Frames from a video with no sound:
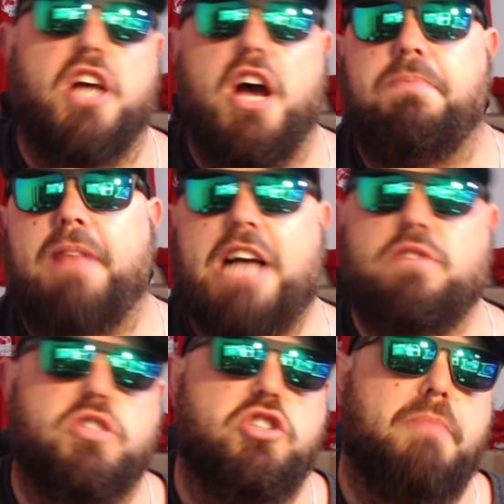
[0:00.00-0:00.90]
Players will
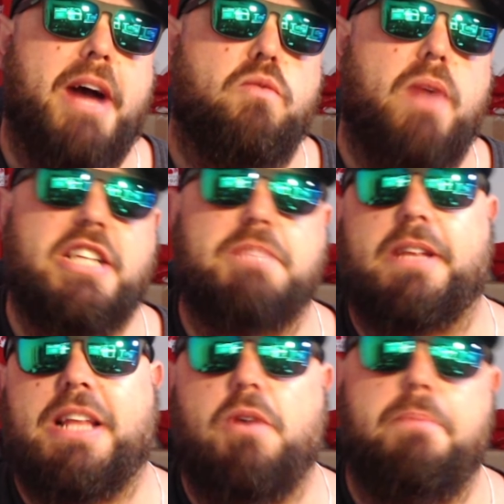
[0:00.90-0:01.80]
still make runs, but they
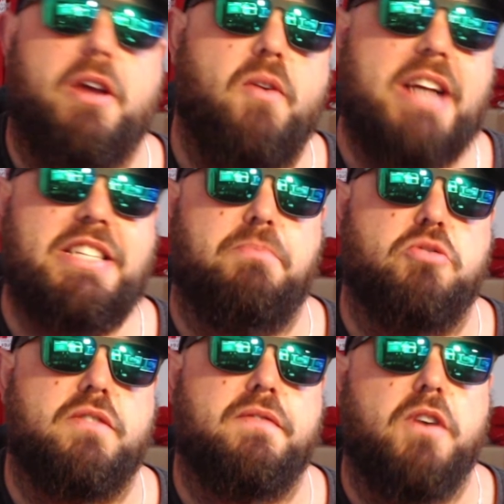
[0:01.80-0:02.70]
won't be crazy pushing
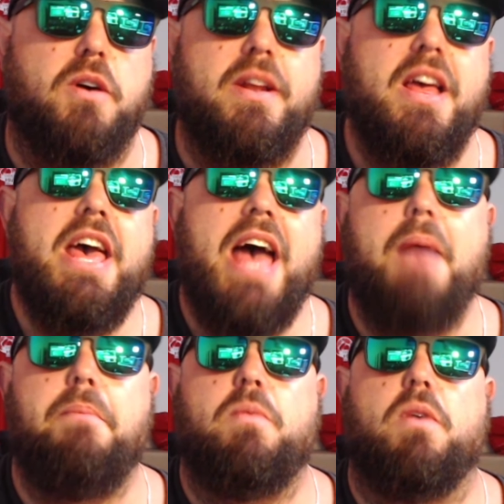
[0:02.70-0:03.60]
forward, and we
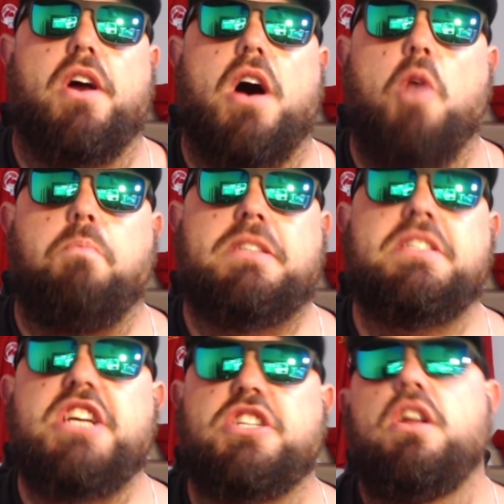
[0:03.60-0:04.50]
want to hold possession.